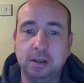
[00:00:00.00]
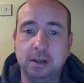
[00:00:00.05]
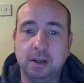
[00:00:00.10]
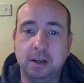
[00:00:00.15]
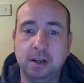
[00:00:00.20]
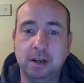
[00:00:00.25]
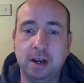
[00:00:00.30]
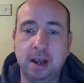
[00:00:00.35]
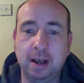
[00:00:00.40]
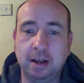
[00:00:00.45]

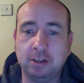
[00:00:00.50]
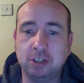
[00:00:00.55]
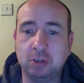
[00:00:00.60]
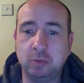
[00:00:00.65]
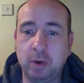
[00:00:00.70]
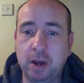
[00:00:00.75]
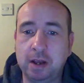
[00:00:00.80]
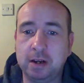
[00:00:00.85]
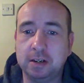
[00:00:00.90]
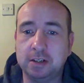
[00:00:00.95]
in
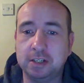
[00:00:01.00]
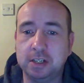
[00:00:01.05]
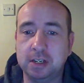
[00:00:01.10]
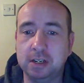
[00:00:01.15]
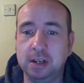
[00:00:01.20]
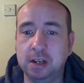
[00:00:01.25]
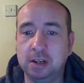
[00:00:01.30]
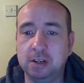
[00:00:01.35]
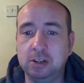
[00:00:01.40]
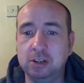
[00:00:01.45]

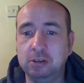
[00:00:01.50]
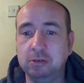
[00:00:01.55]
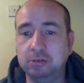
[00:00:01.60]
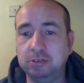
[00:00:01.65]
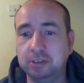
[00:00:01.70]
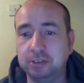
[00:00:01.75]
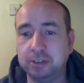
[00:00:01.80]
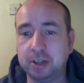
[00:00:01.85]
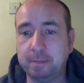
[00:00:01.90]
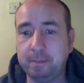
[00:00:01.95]
actuality it
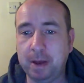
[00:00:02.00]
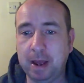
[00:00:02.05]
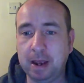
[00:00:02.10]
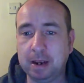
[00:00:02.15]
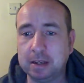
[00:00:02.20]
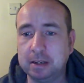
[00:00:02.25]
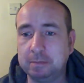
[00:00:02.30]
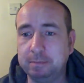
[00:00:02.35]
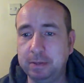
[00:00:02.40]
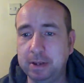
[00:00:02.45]
uses a
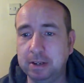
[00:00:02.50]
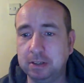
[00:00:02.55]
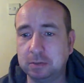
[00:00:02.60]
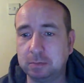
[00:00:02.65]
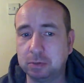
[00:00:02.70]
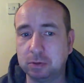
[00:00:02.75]
packet-based